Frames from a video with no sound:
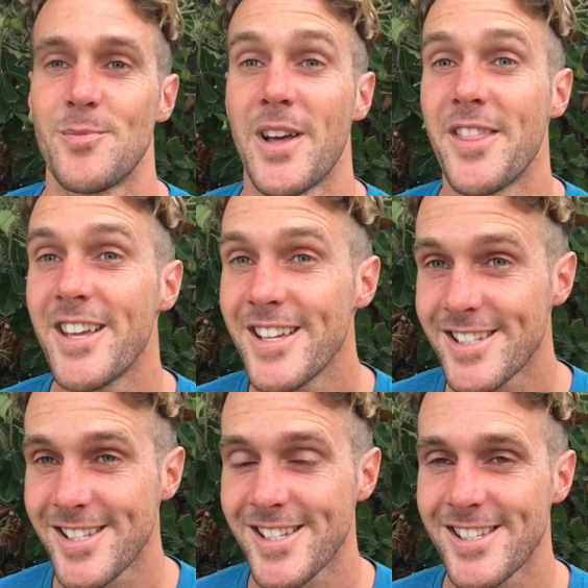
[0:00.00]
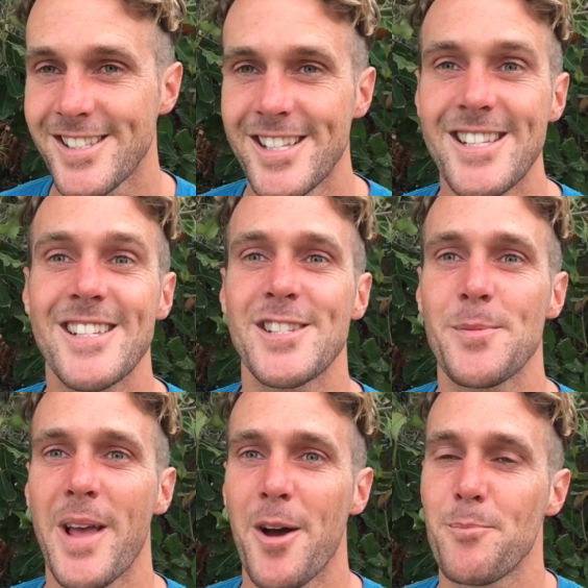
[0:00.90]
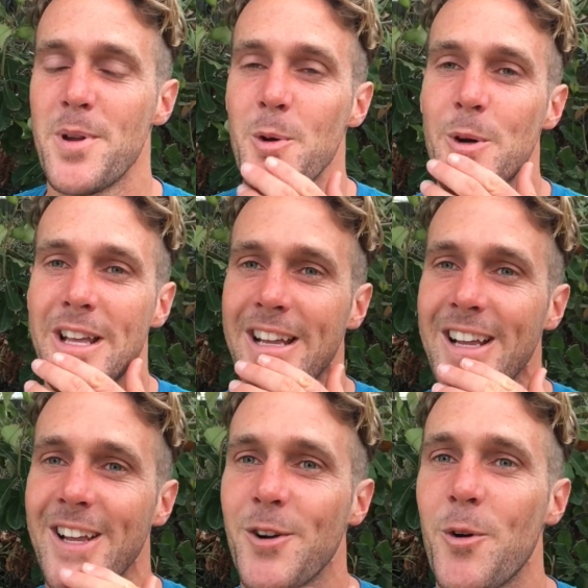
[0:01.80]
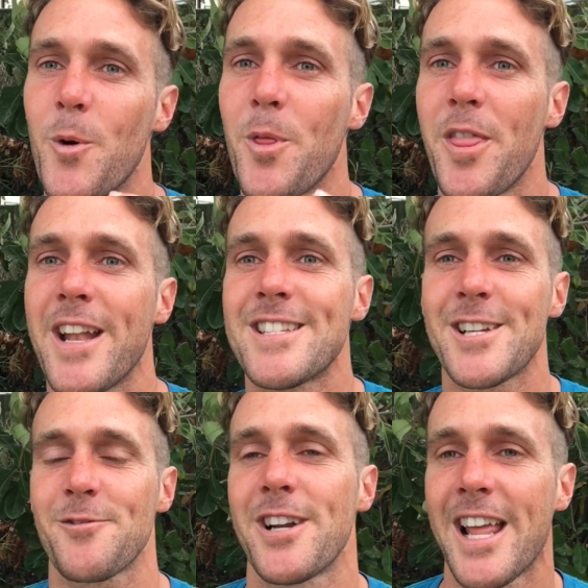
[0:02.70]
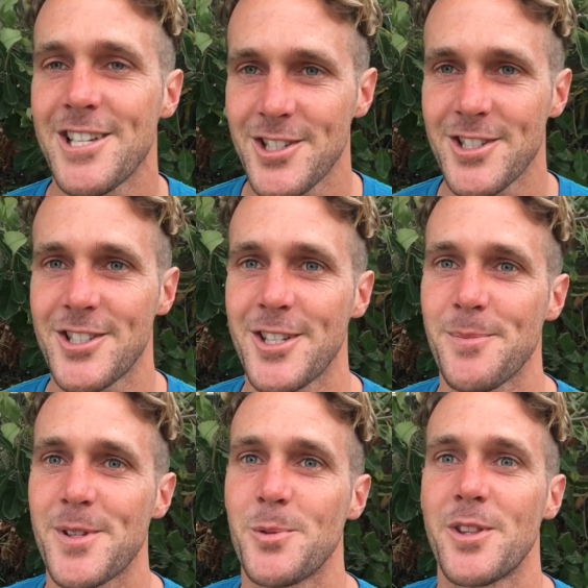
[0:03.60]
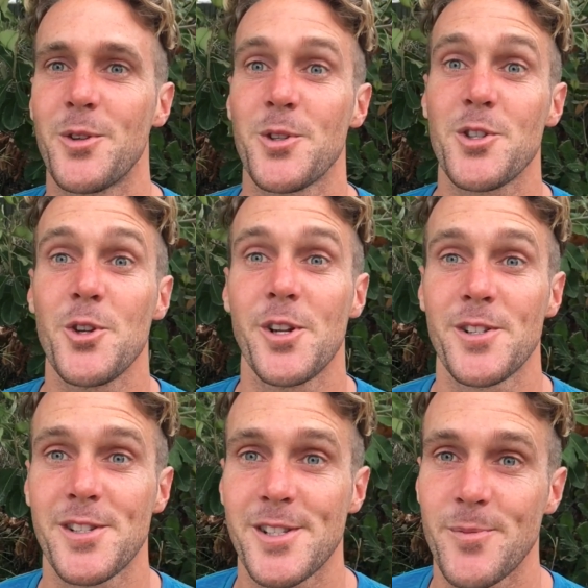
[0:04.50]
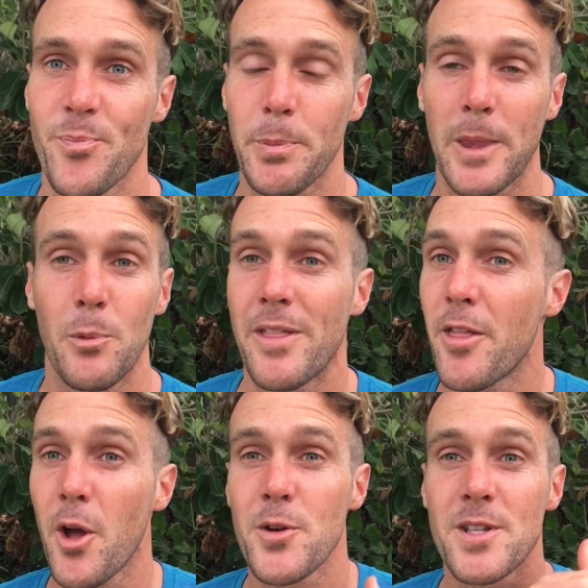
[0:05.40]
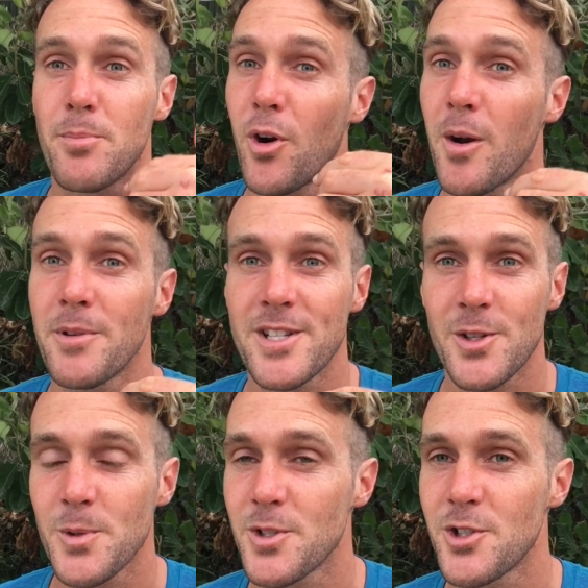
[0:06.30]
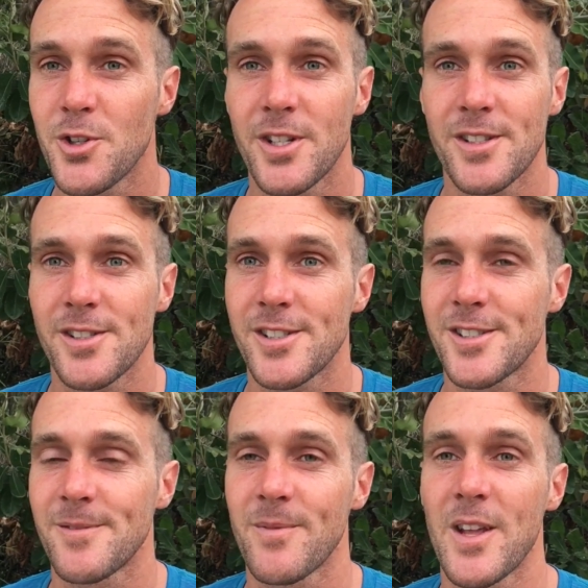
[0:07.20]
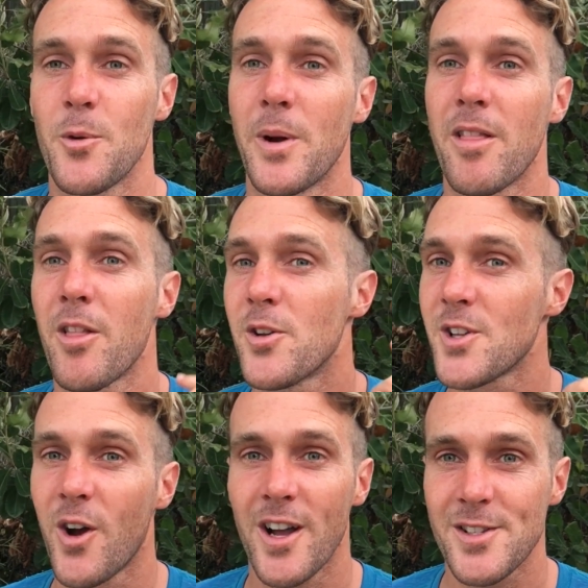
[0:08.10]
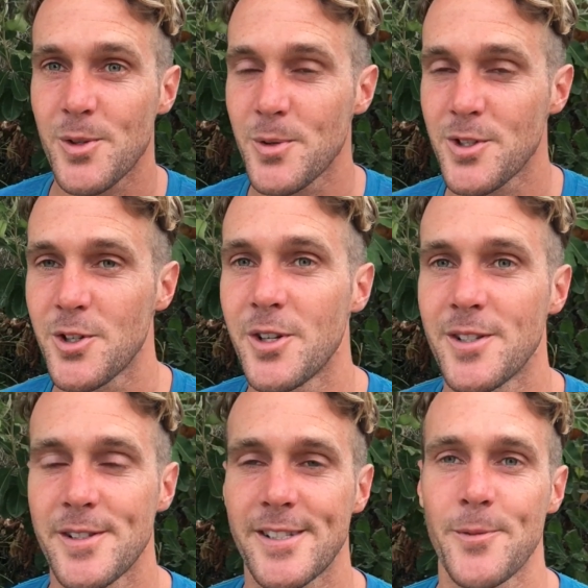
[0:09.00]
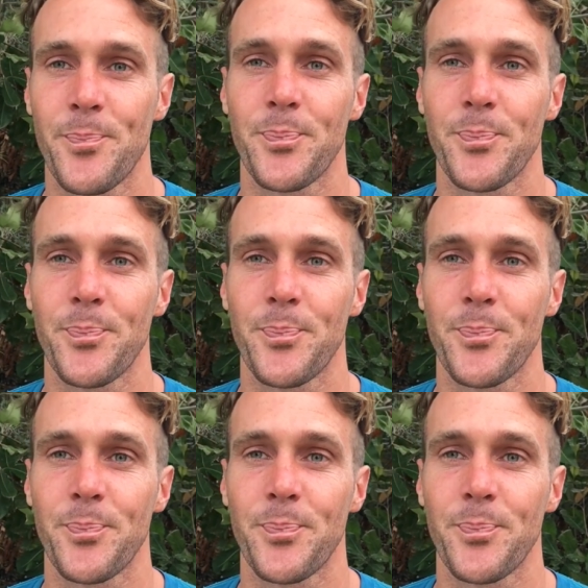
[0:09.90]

But this is about building authentic relationships with your students, whether those are primary school students, whether those are high school students,